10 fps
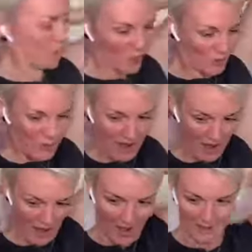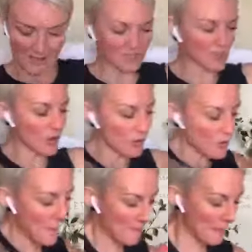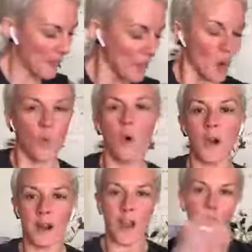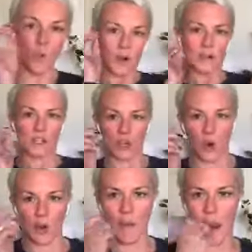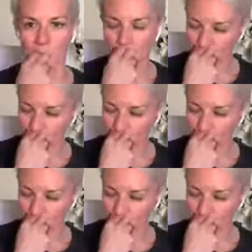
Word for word: All right. So, what I wanted to talk about